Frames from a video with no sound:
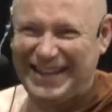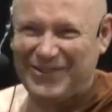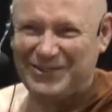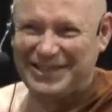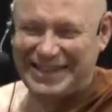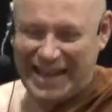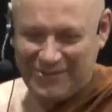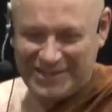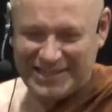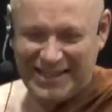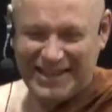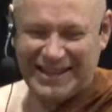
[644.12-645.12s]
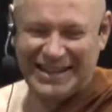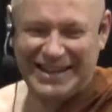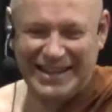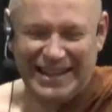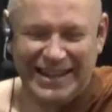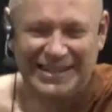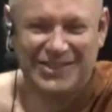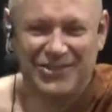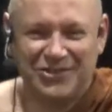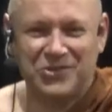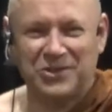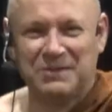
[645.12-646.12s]
all the downside. It's good
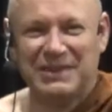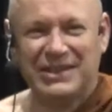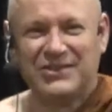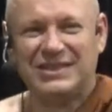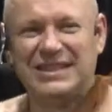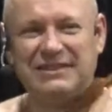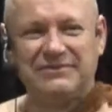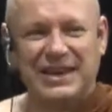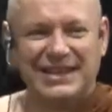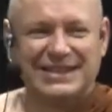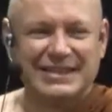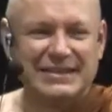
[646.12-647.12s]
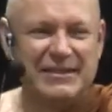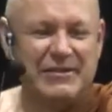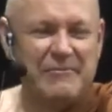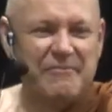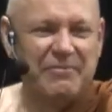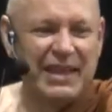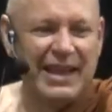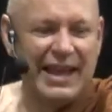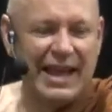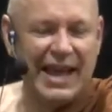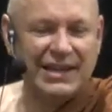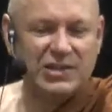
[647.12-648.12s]
to talk about your defects.
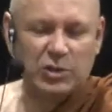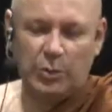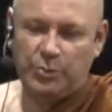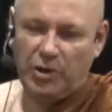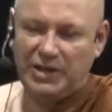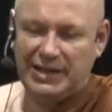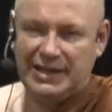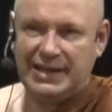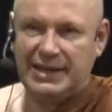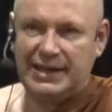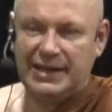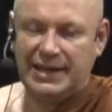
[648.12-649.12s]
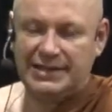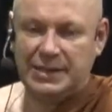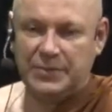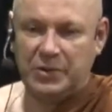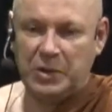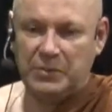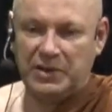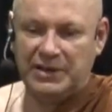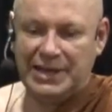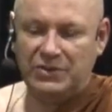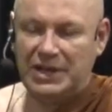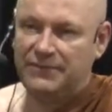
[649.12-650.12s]
And so your body is impermanent.
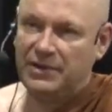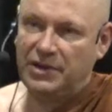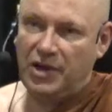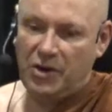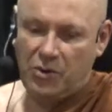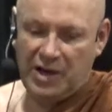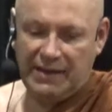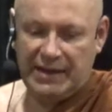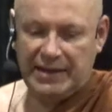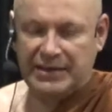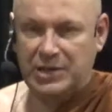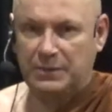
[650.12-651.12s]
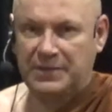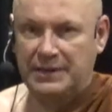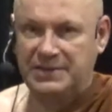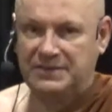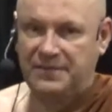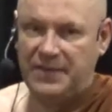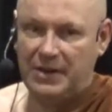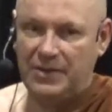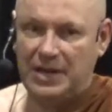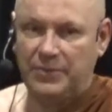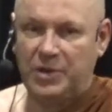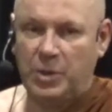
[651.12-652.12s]
Yeah, you never know. And then it sometimes it's
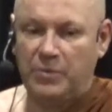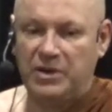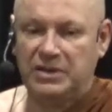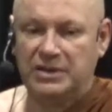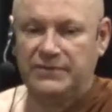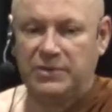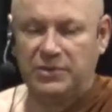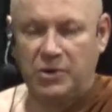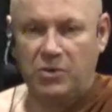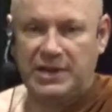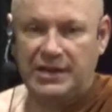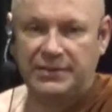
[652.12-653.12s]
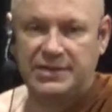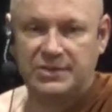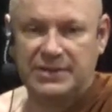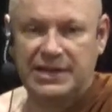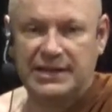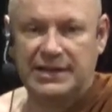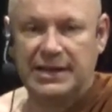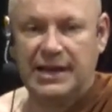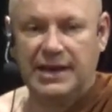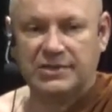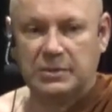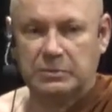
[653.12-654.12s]
very impermanent if you go down the street
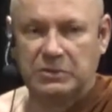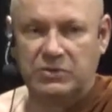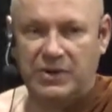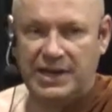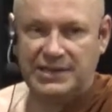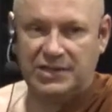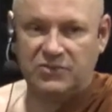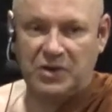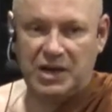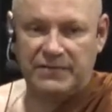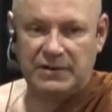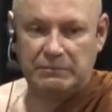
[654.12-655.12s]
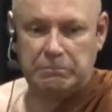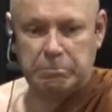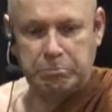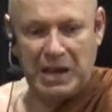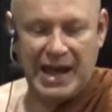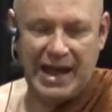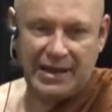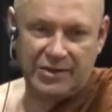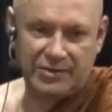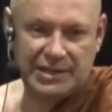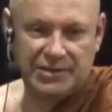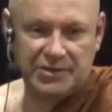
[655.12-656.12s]
and some crazy driver bang
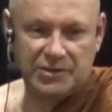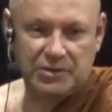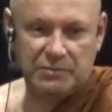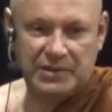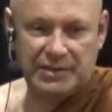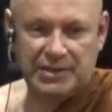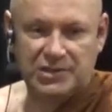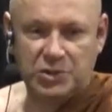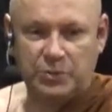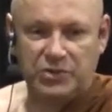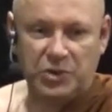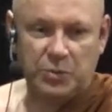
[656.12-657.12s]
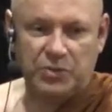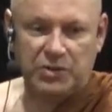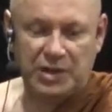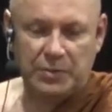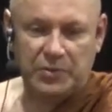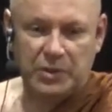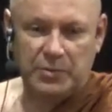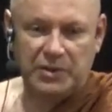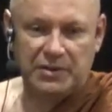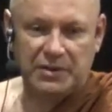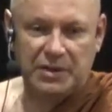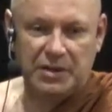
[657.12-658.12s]
goes into you. Then it's super duper impermanent.